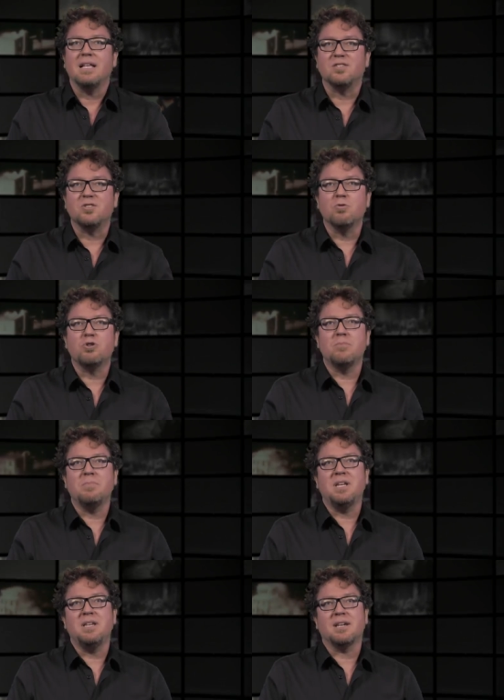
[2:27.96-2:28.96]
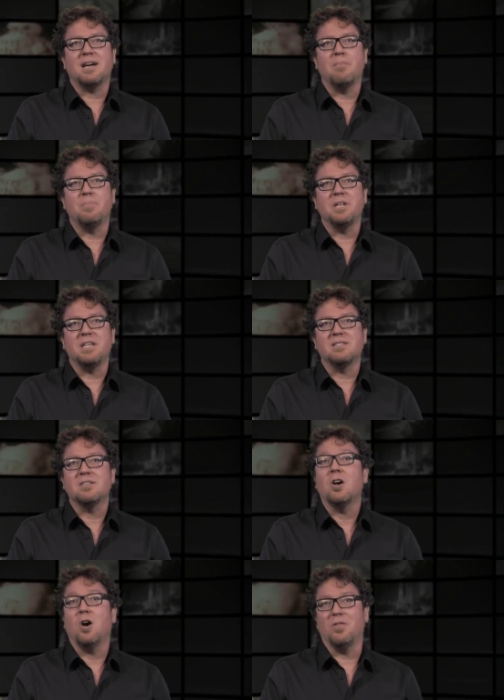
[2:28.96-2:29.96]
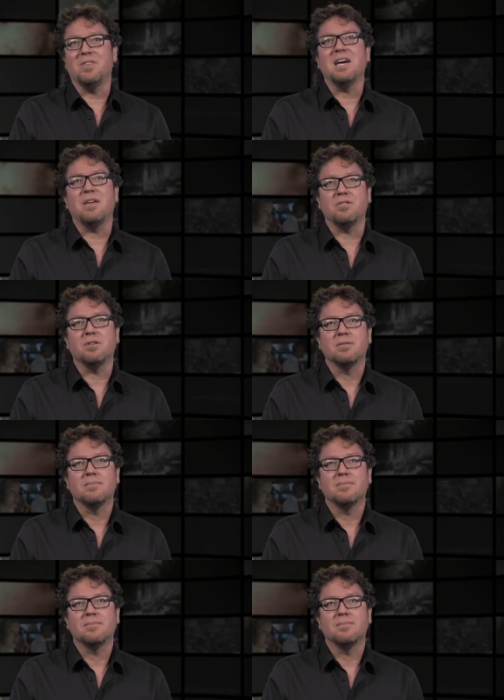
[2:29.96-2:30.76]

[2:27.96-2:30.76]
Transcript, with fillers: and social media companies on the other.